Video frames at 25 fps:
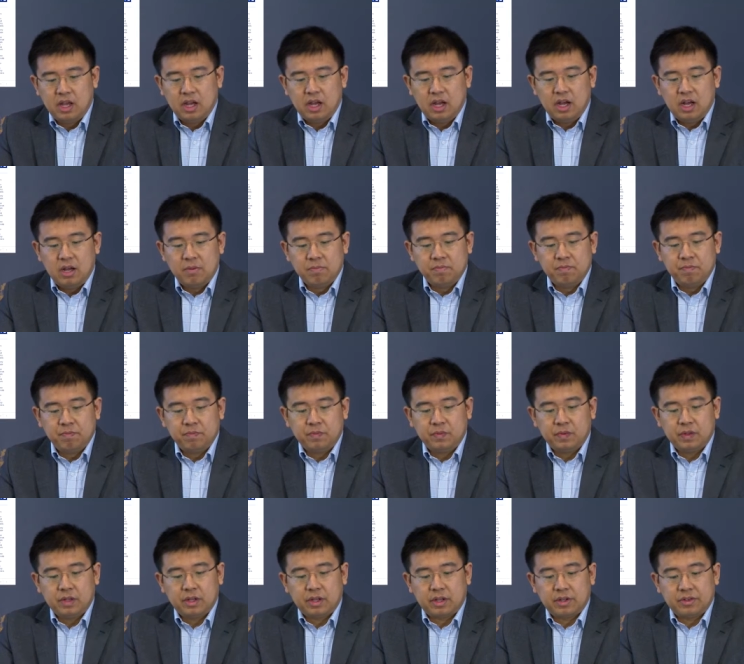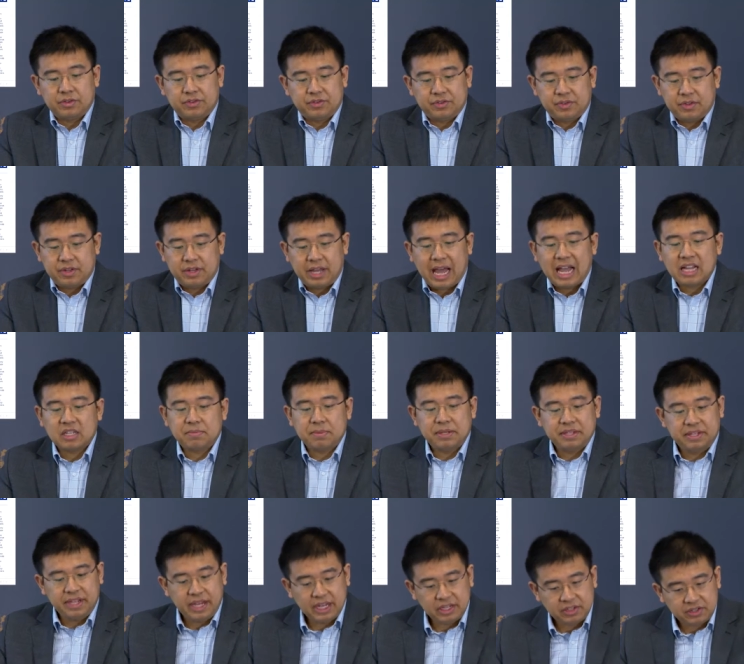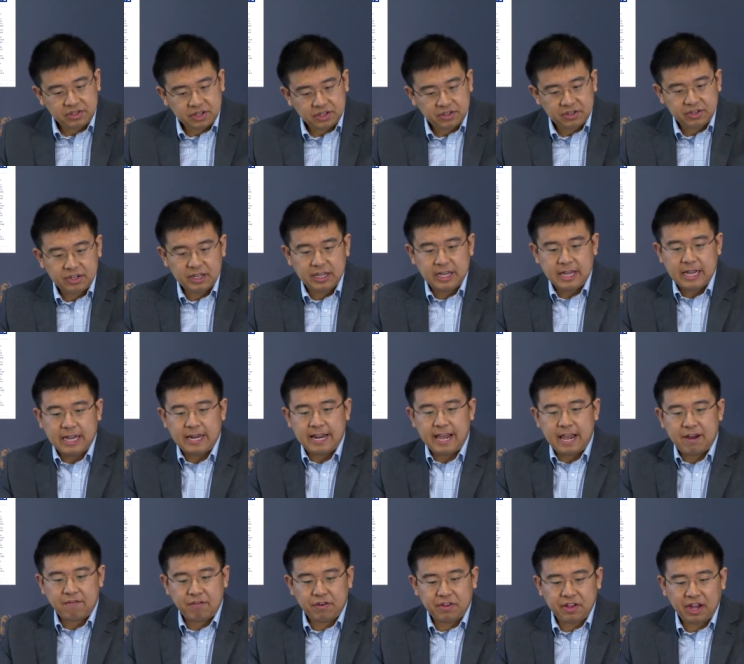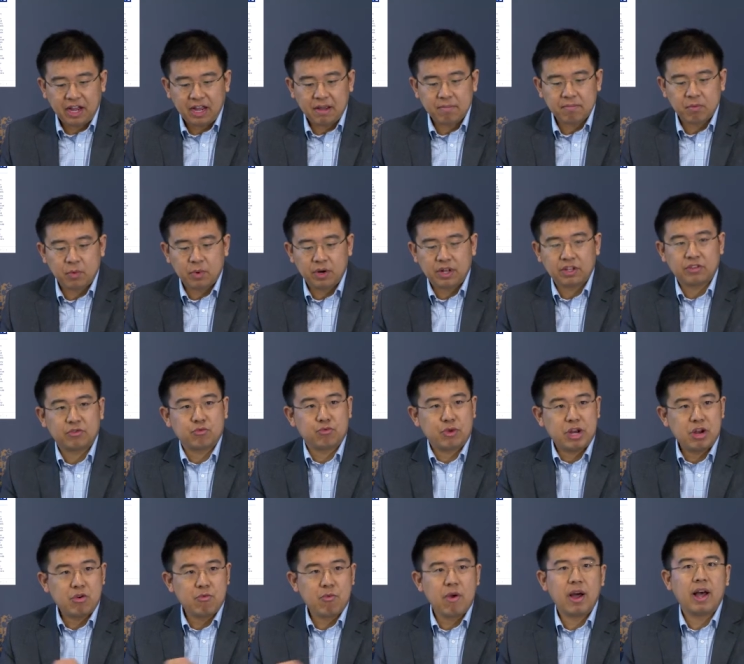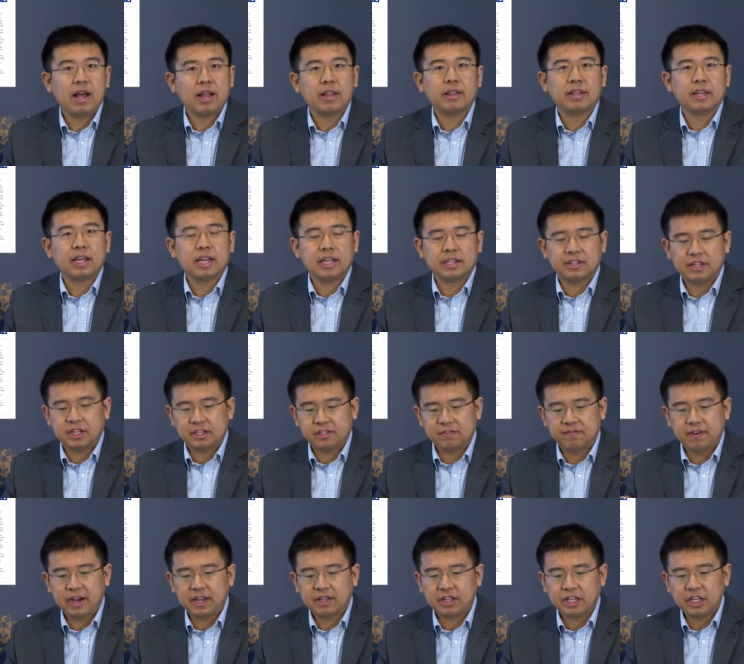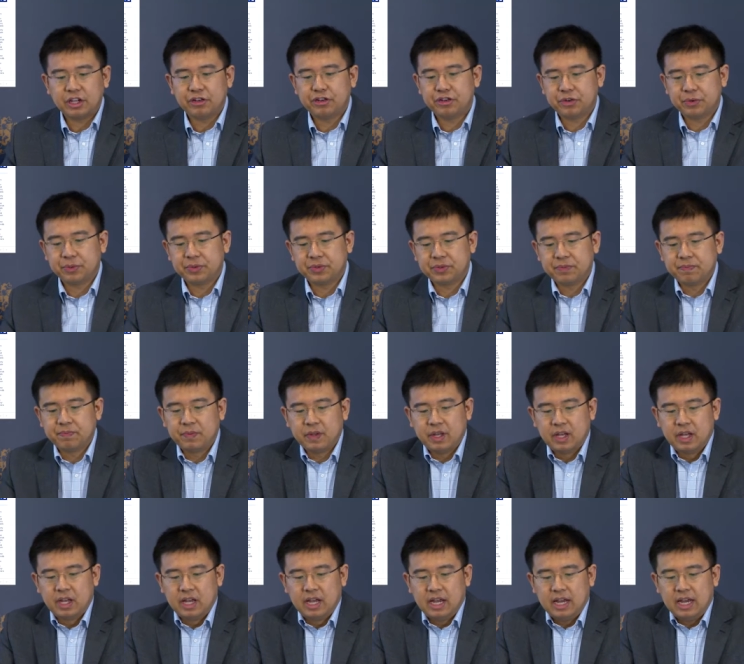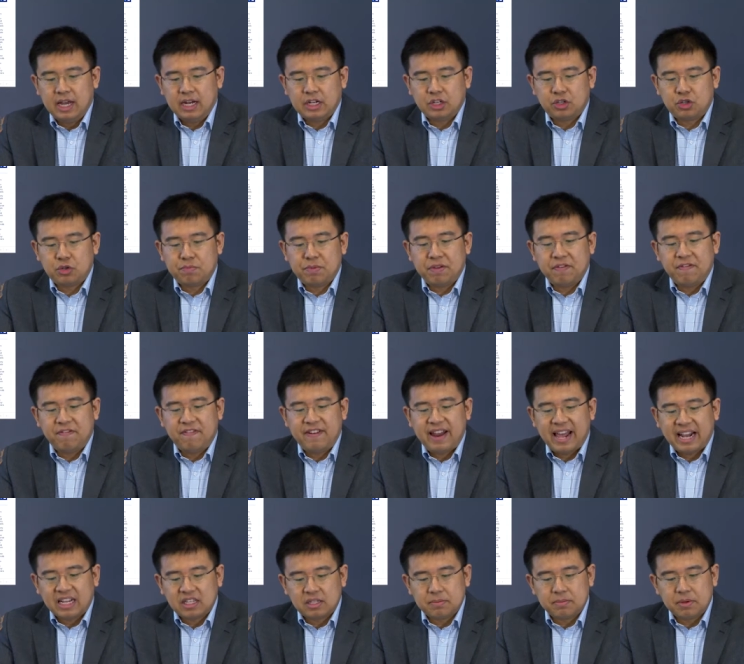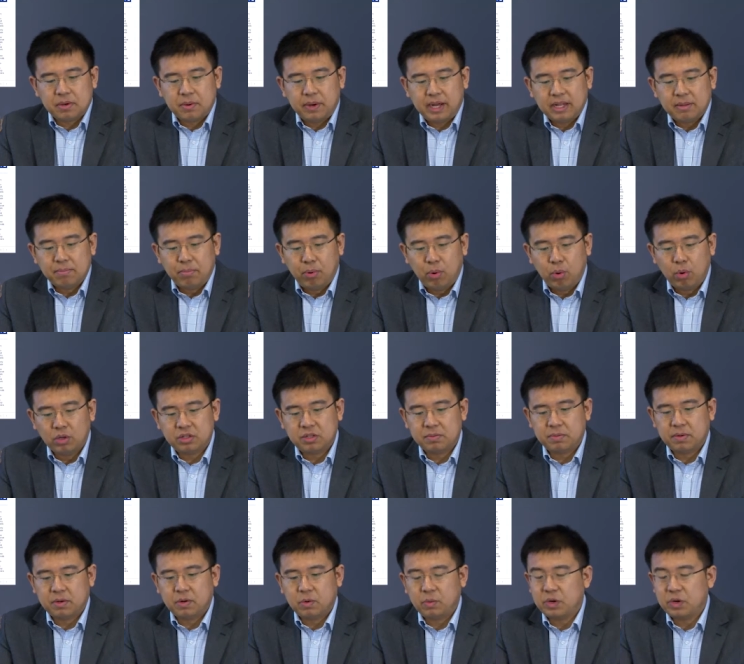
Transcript: Because um, it has been tested, and every time when it's rerun, it does find issues. And it should be flexible and portable,